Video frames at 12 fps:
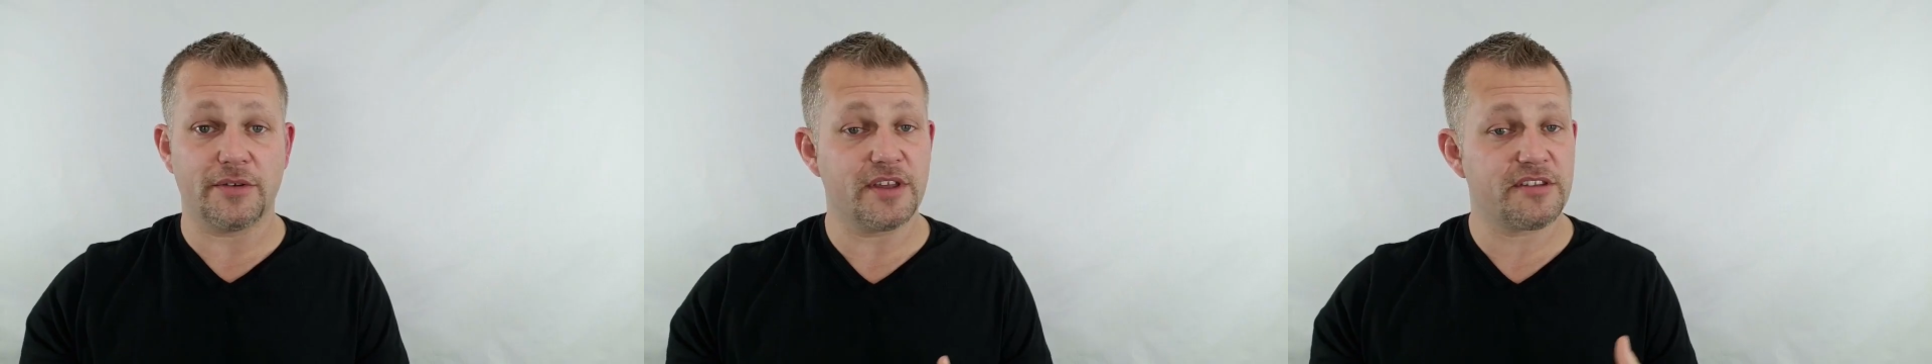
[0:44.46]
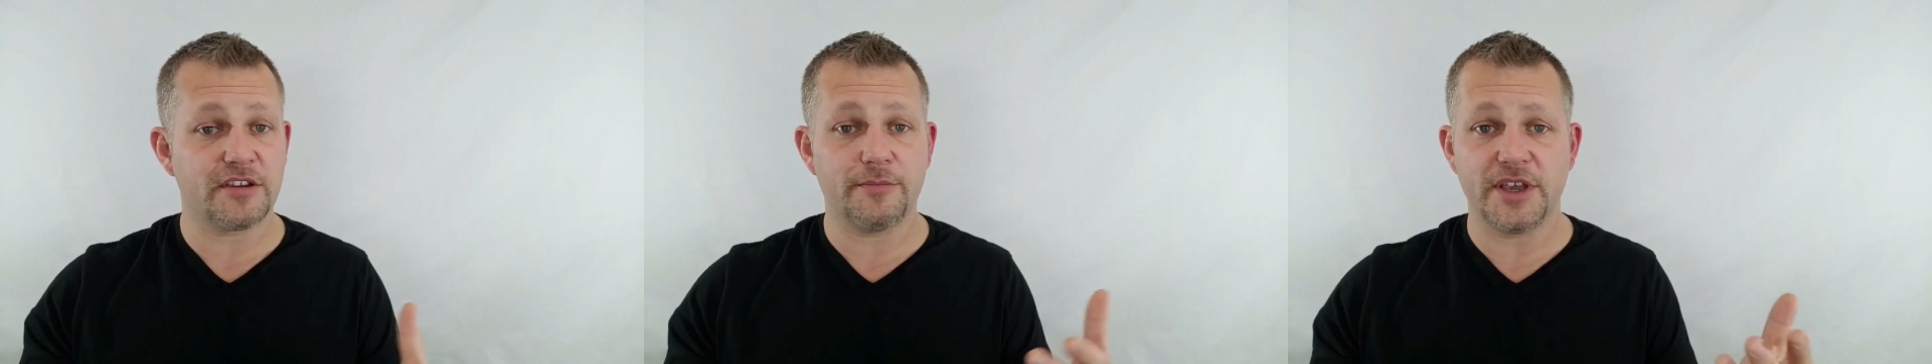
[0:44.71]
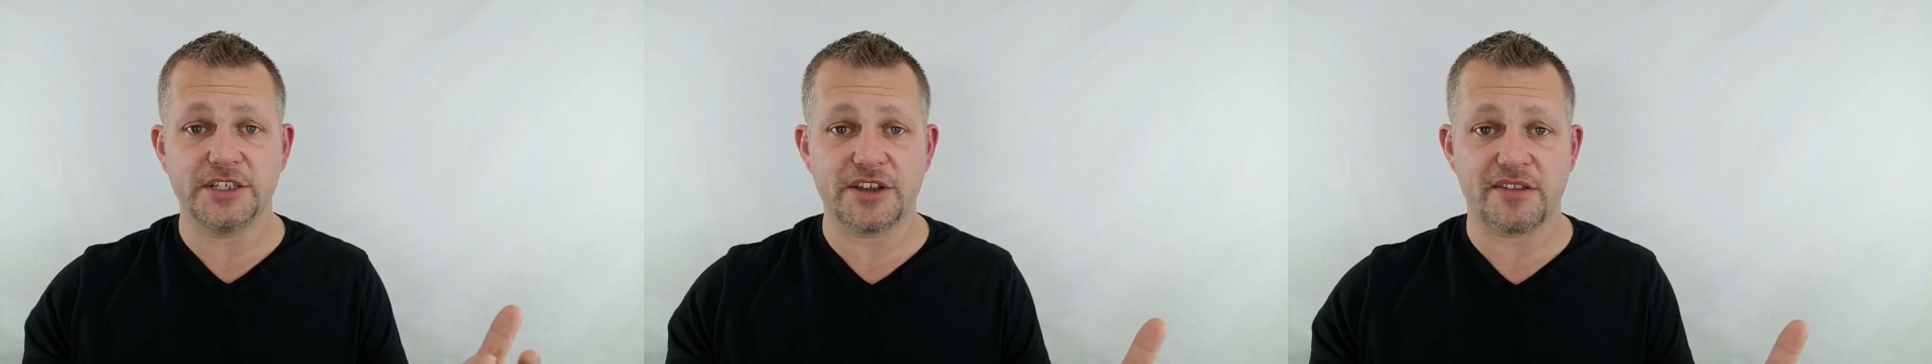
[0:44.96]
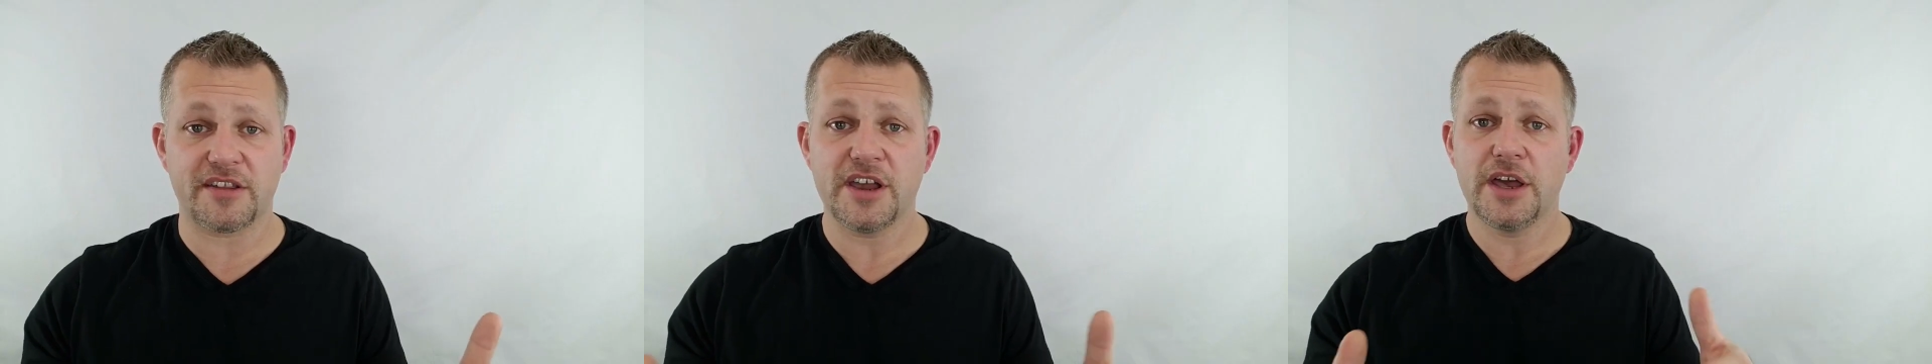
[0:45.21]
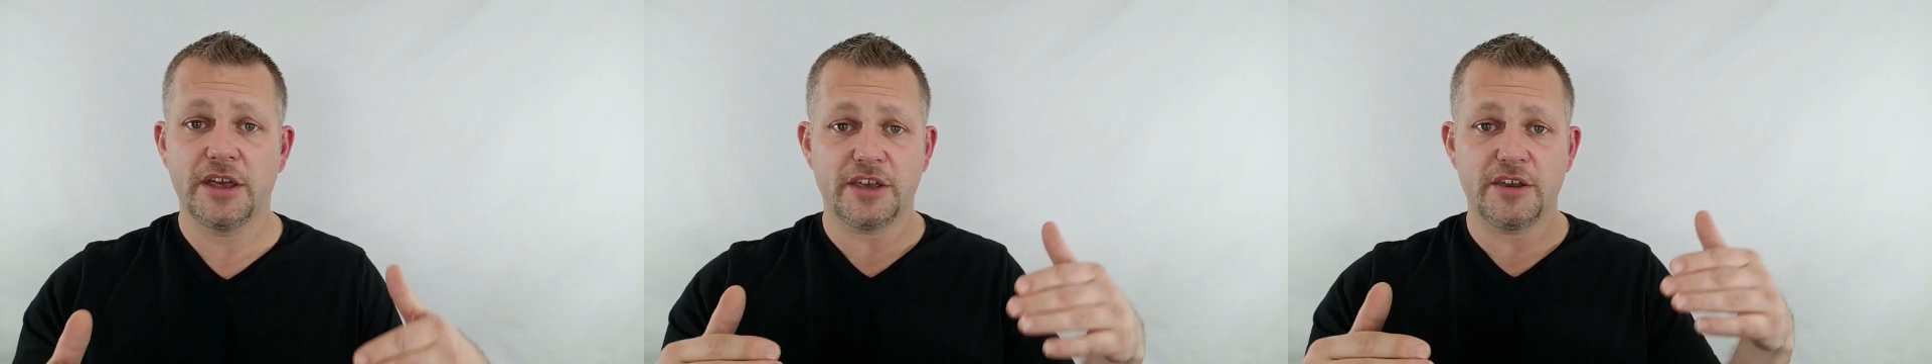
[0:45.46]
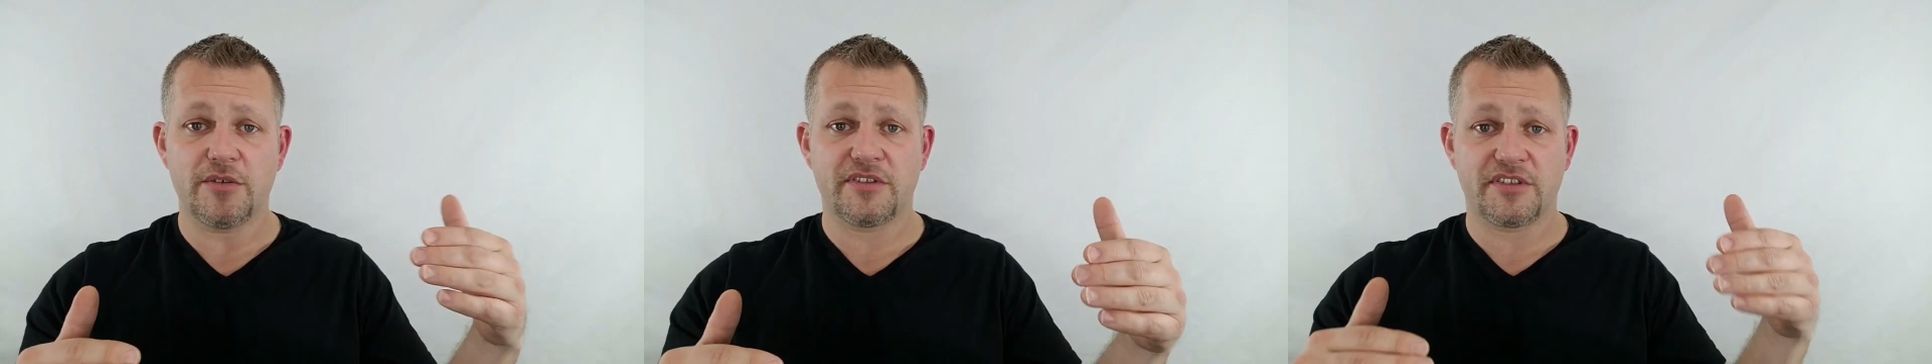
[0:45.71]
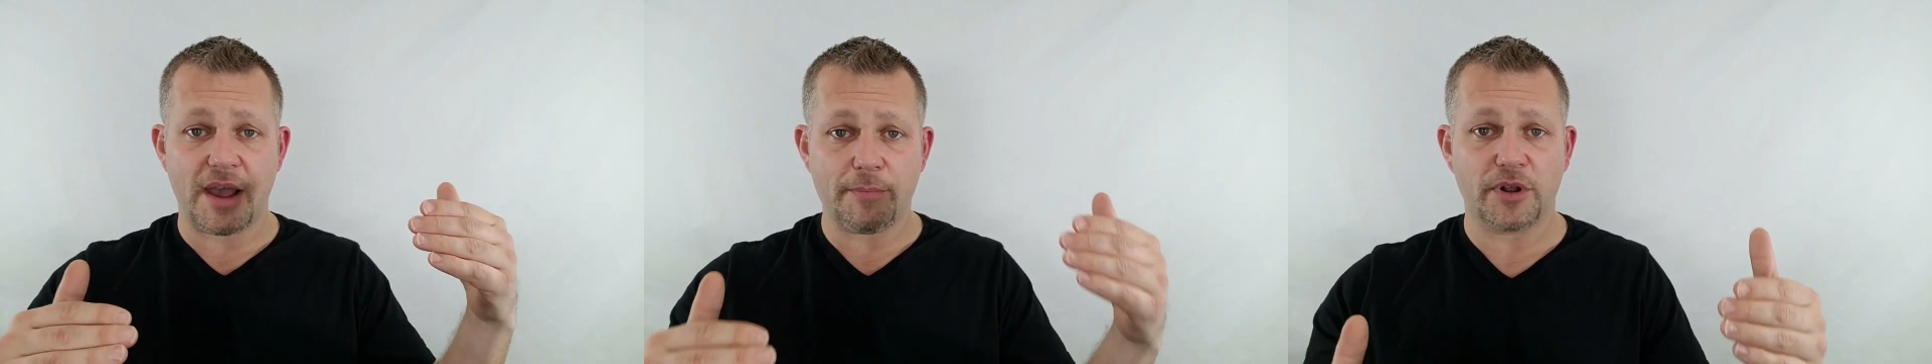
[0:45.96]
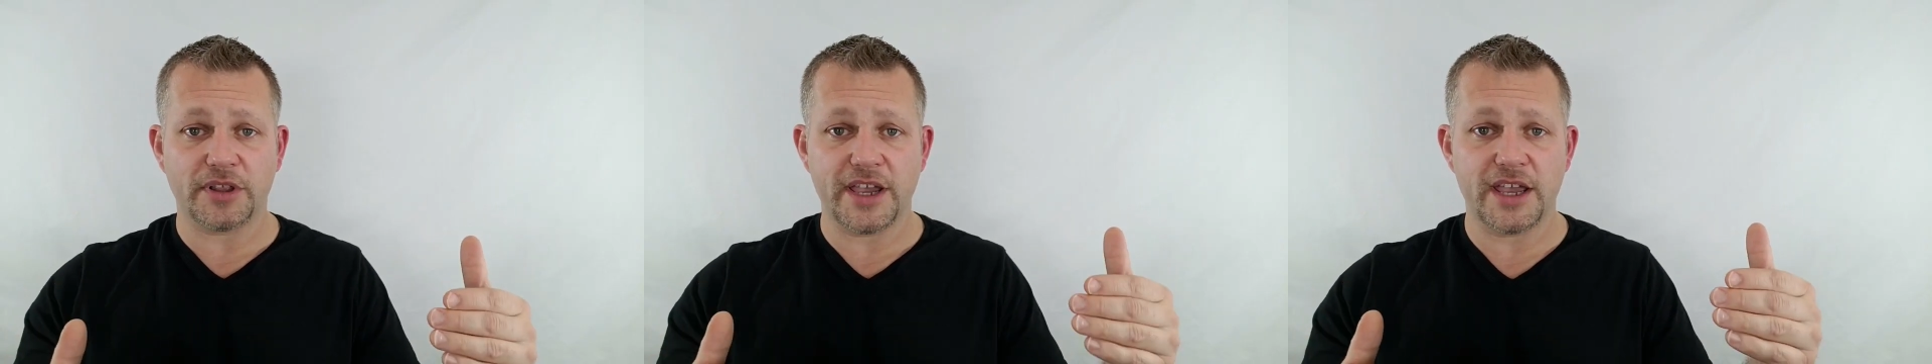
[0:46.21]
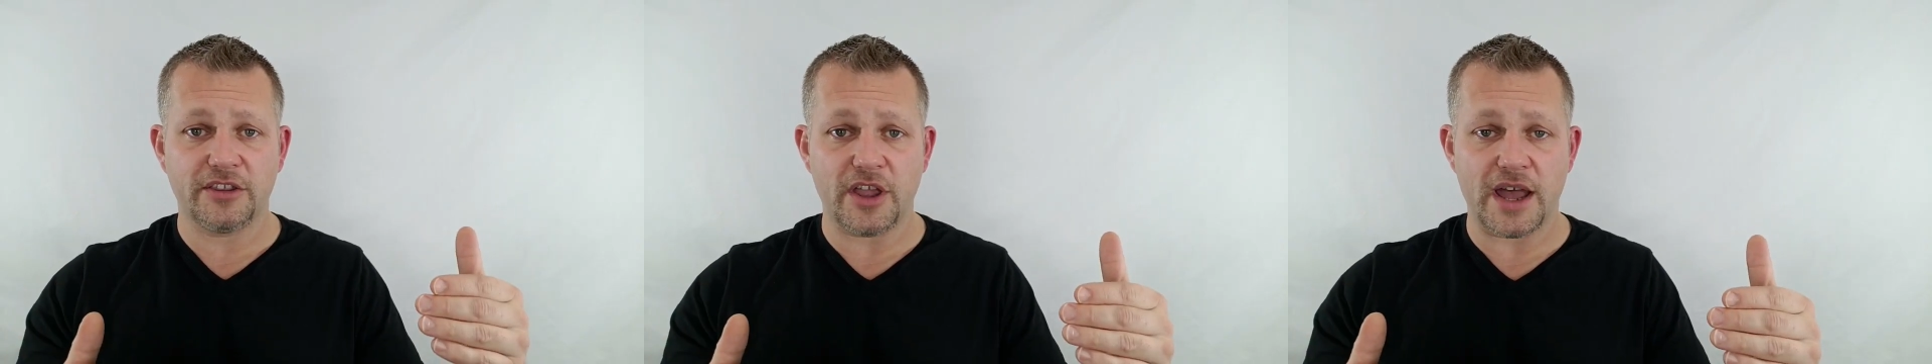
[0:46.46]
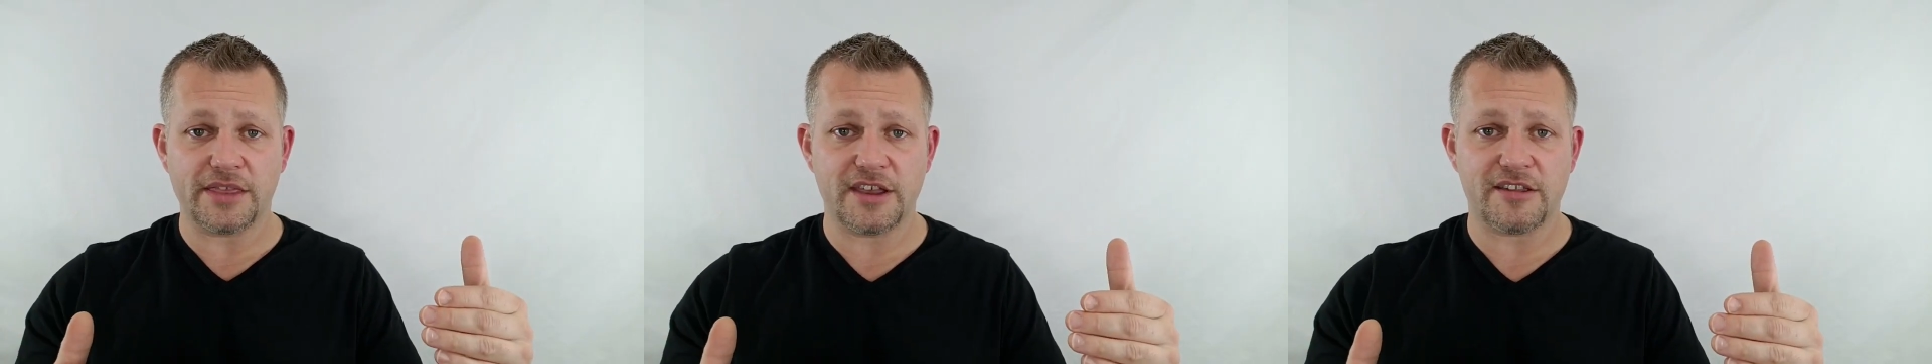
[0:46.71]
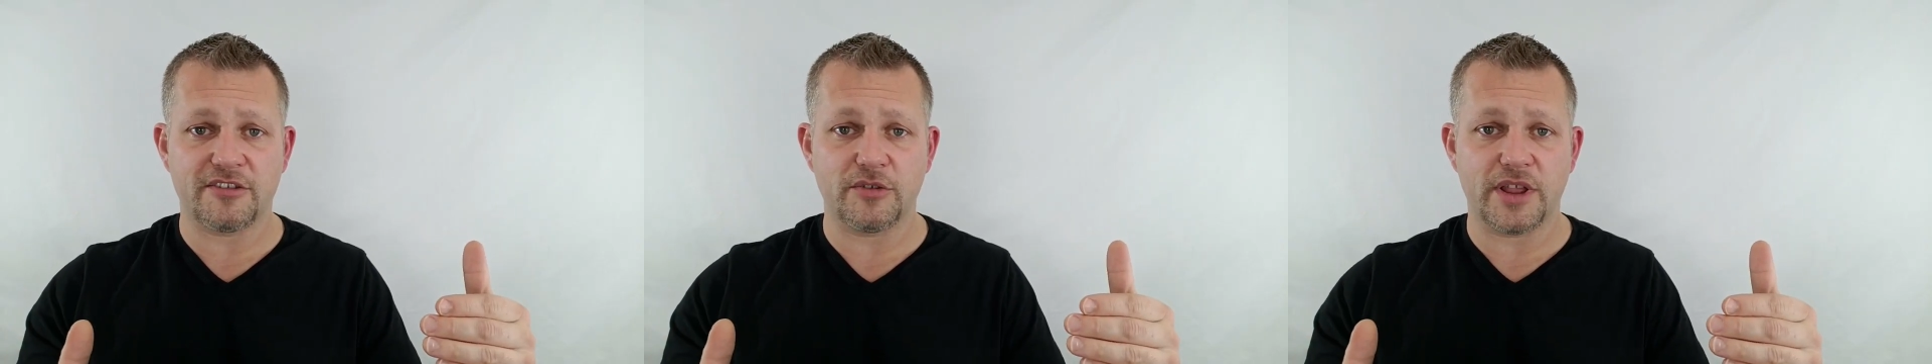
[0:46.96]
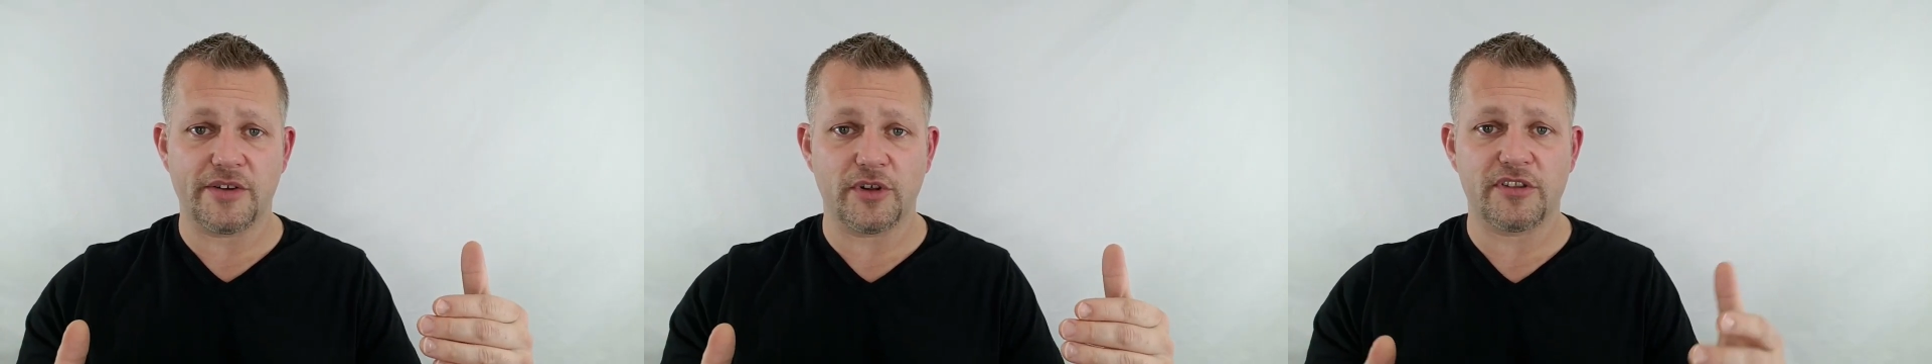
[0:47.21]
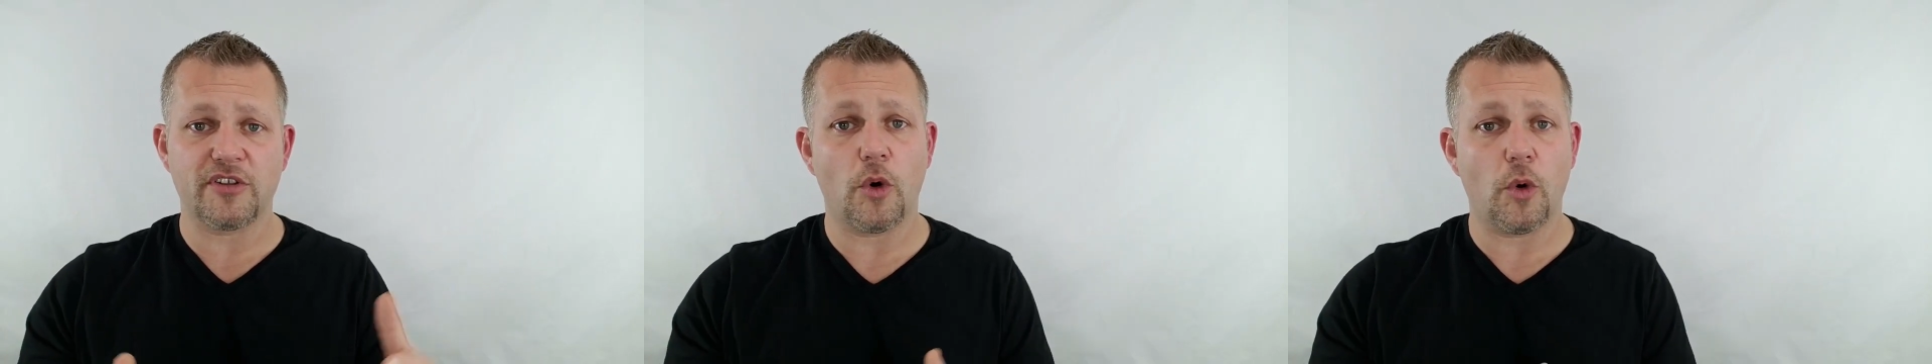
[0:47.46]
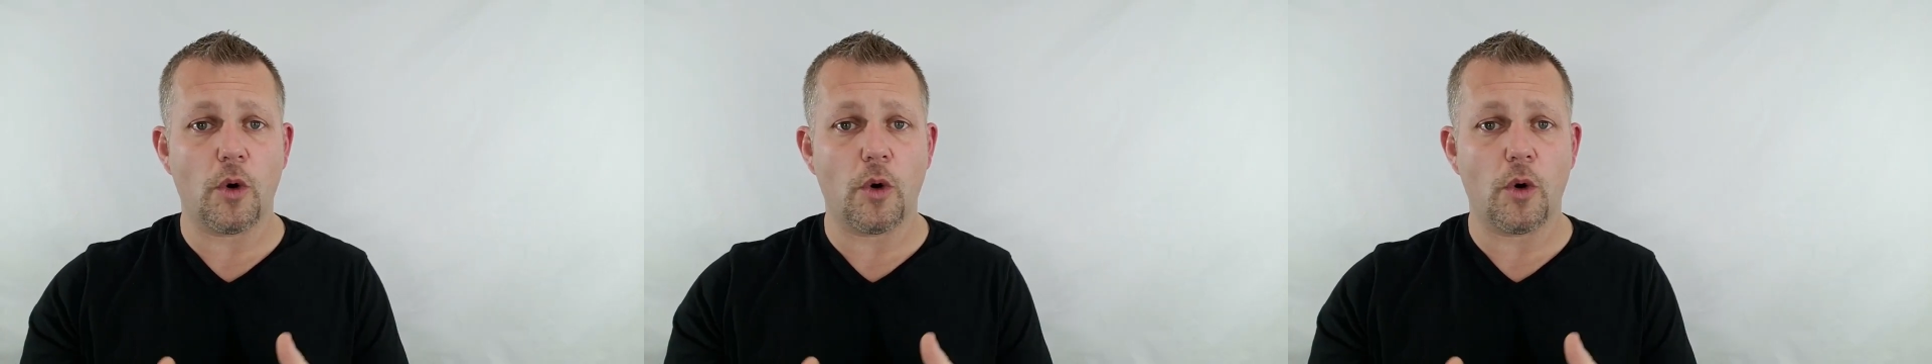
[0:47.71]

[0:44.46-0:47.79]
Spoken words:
Now this could be just used separately at these two levels,